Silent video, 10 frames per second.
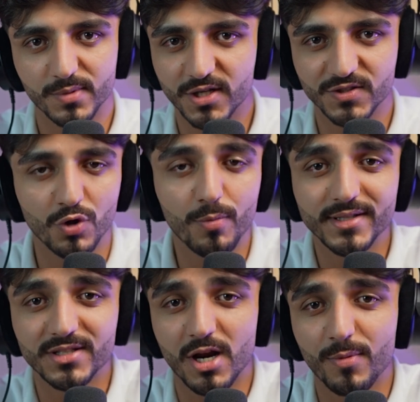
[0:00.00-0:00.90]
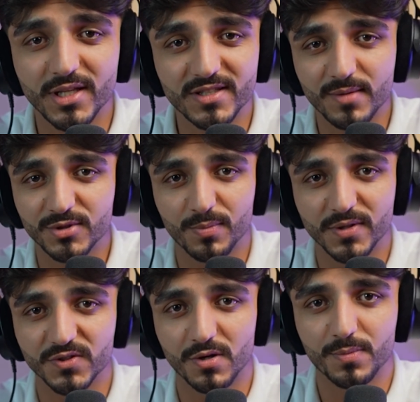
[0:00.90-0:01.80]
because no matter how many times you
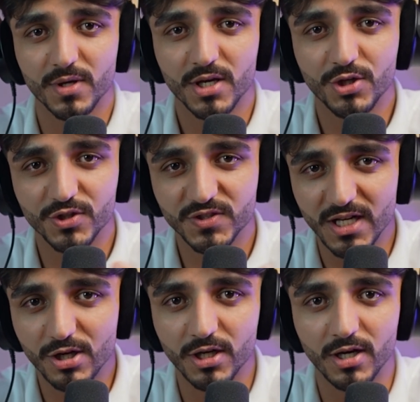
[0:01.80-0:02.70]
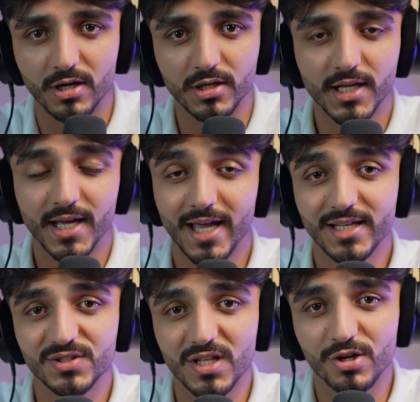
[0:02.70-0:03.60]
mess up, you're still gonna learn.
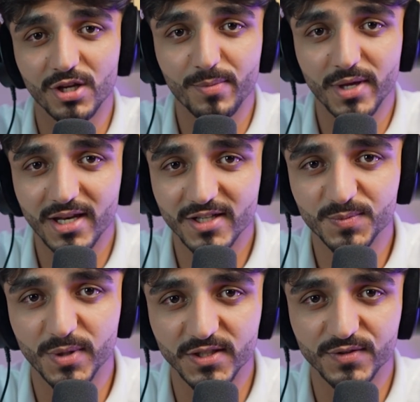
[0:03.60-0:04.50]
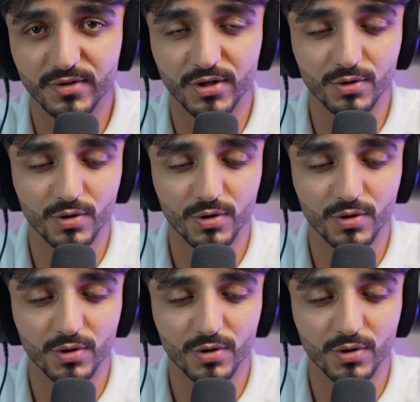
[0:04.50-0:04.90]
It's still gonna be an experience for you,